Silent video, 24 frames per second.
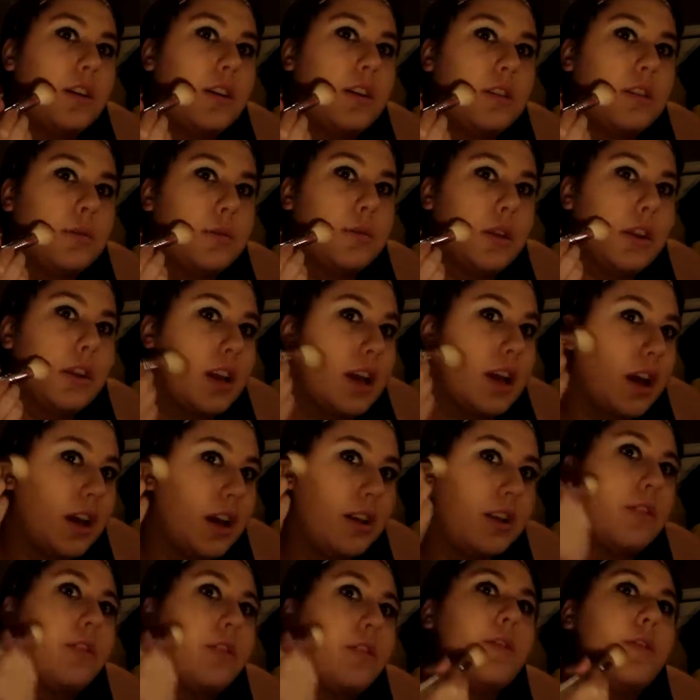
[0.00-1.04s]
I just want to
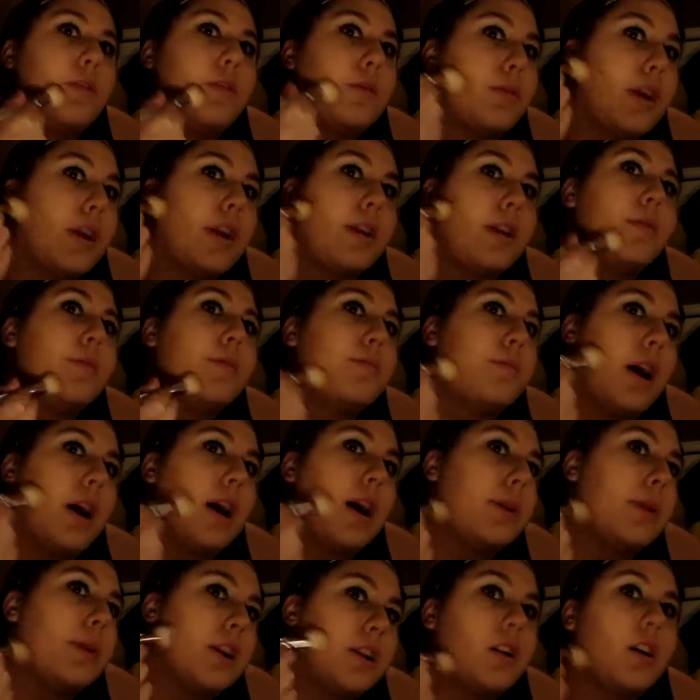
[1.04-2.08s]
kind of right
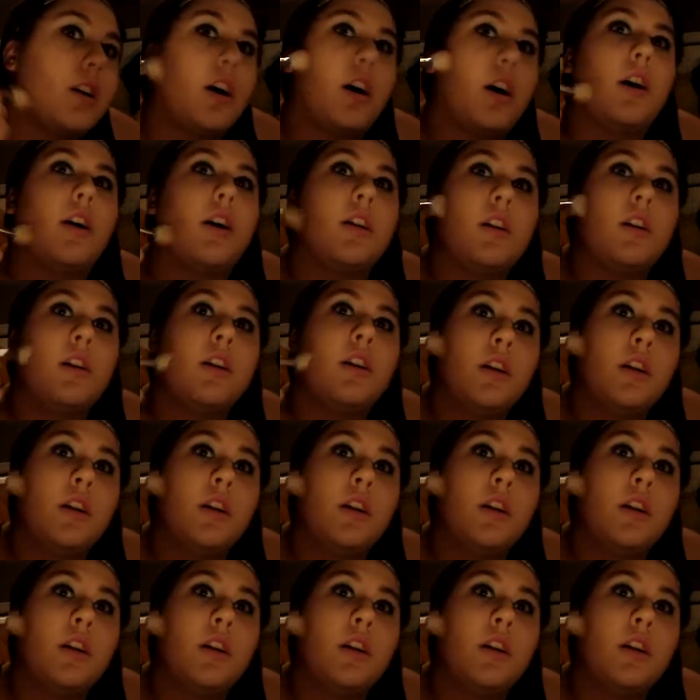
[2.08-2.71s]
by my jaw,